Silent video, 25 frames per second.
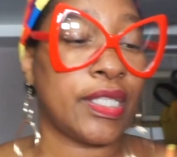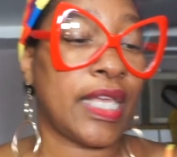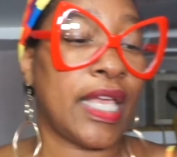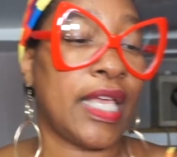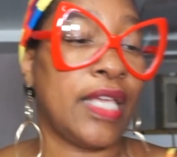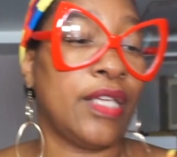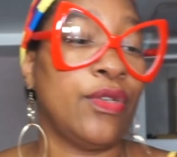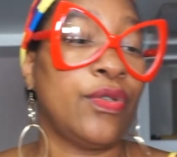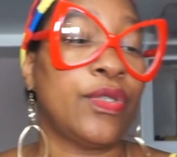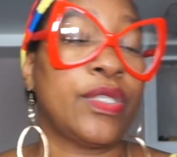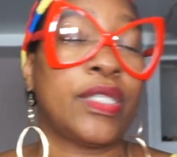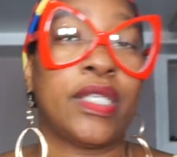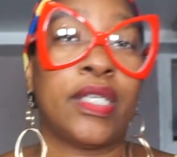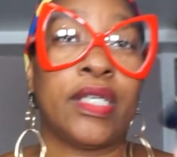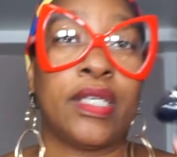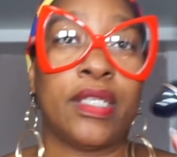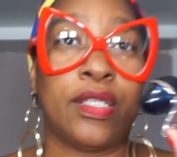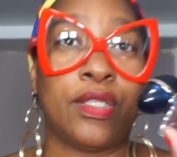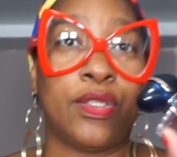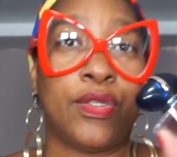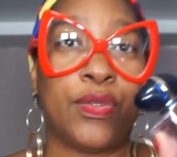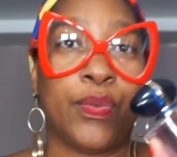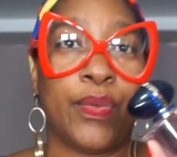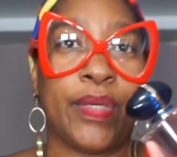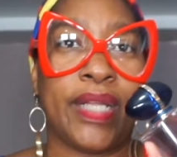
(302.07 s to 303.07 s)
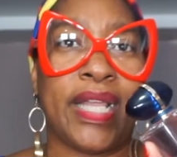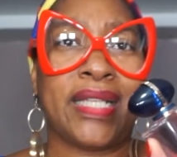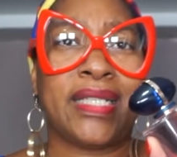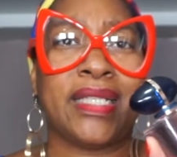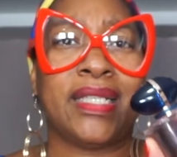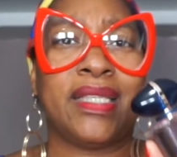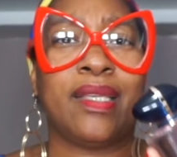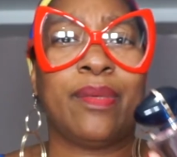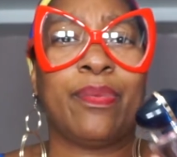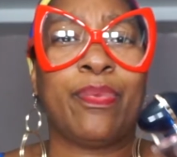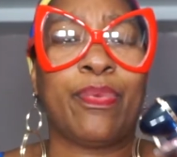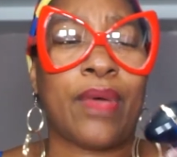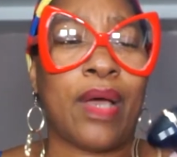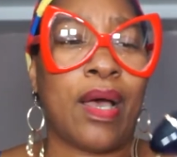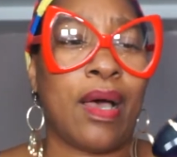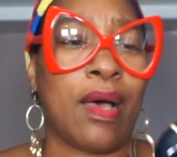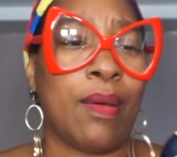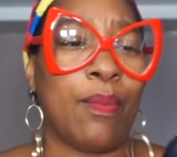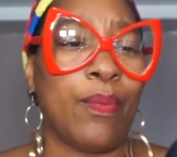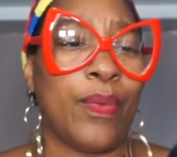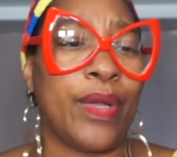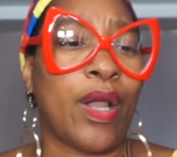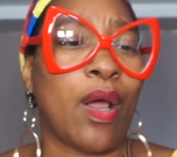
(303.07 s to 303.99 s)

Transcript: They used to do, when they did the um, when